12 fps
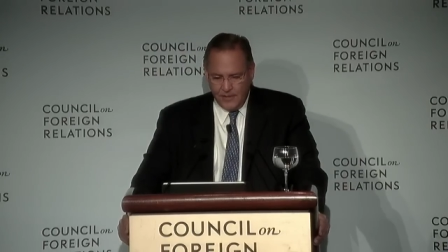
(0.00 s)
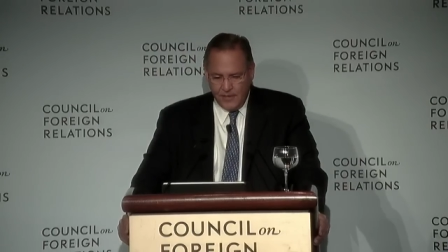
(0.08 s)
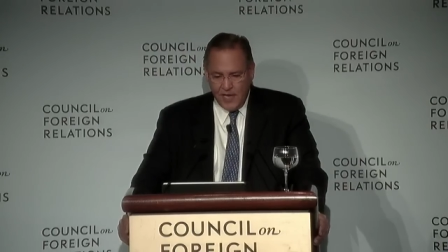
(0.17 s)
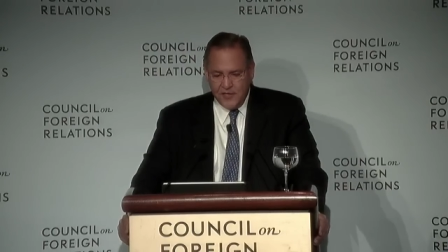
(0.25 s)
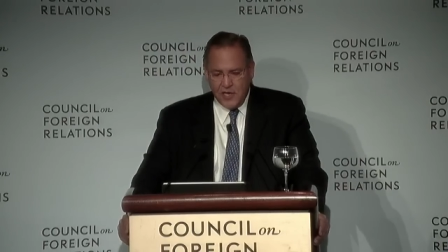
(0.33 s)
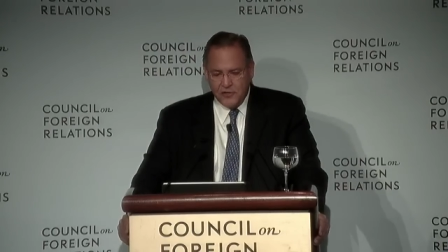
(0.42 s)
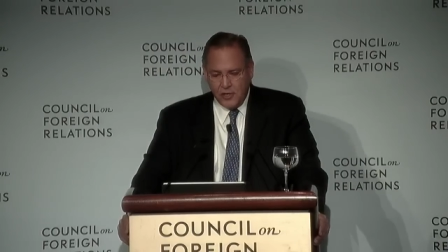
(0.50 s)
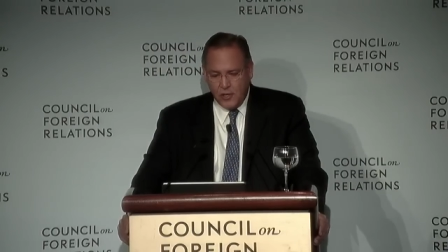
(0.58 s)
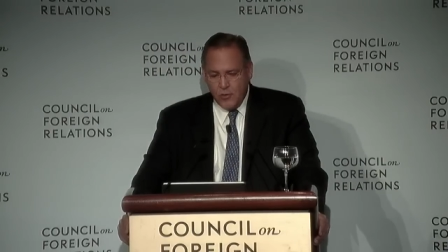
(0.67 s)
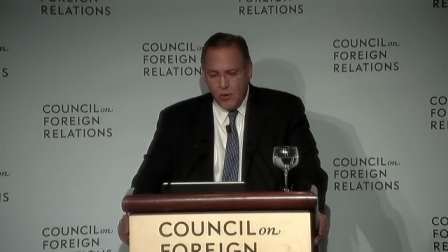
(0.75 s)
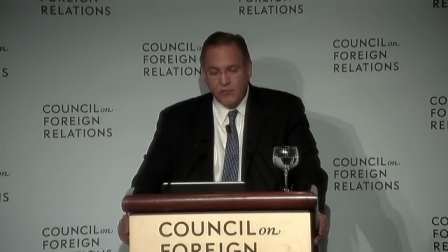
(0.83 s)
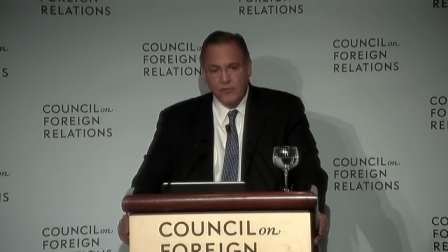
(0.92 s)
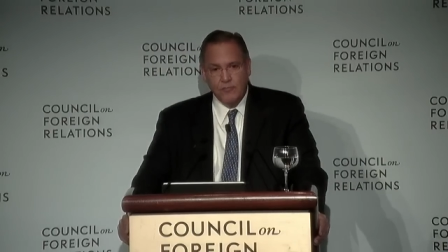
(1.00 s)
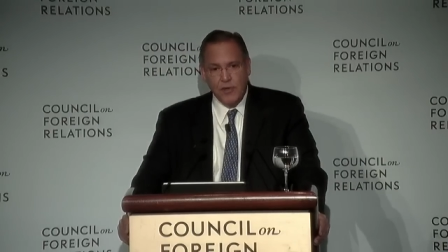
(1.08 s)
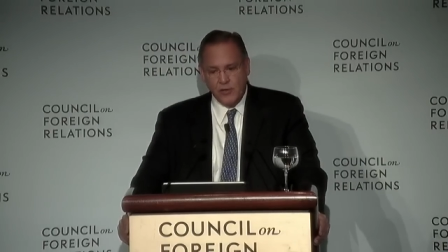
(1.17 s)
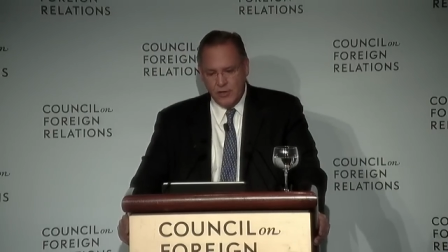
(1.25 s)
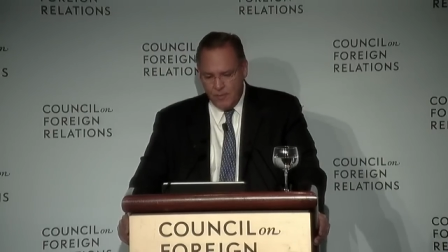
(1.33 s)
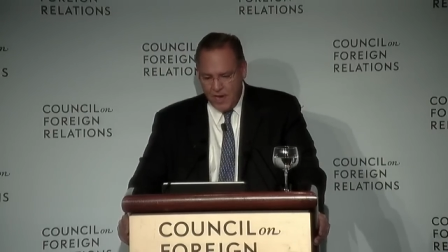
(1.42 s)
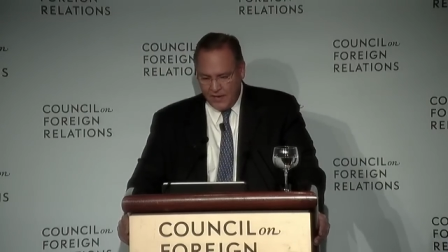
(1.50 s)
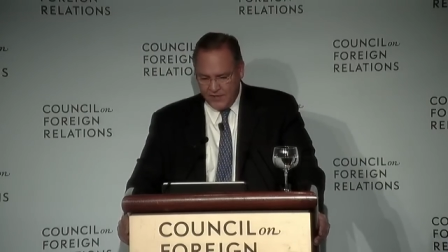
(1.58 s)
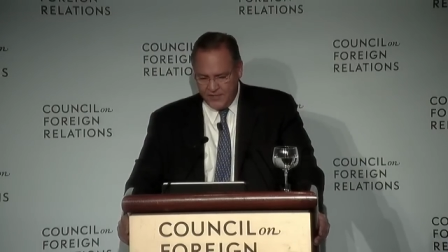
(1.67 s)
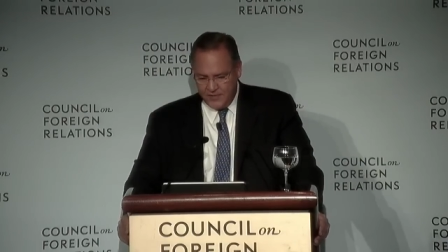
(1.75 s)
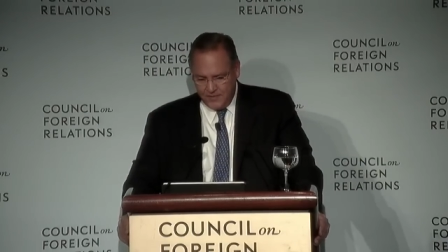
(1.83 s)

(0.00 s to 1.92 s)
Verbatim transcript: That's actually a quote from Malcolm X.